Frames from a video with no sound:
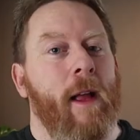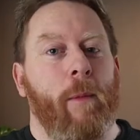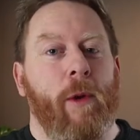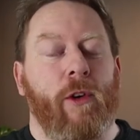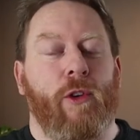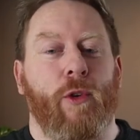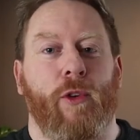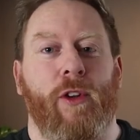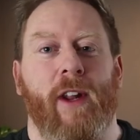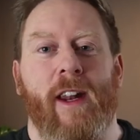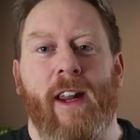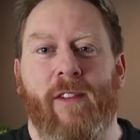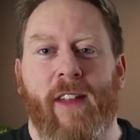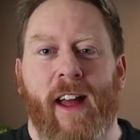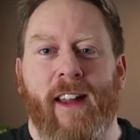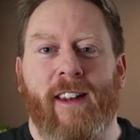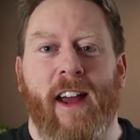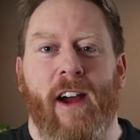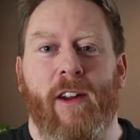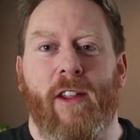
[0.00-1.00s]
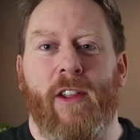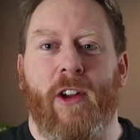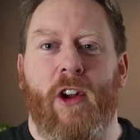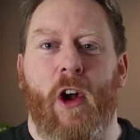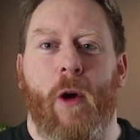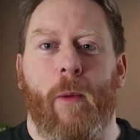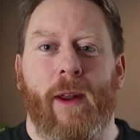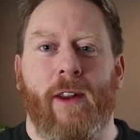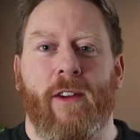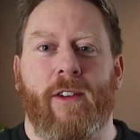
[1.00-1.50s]
be sure to leave that down in the
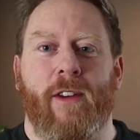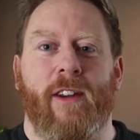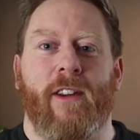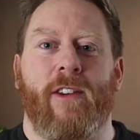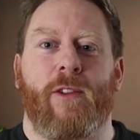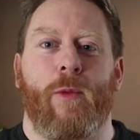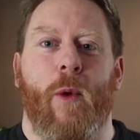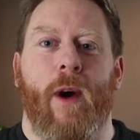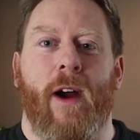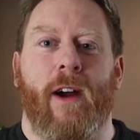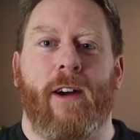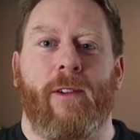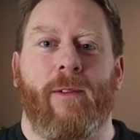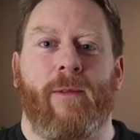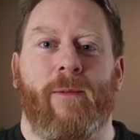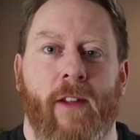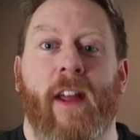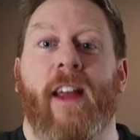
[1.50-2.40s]
comments as well.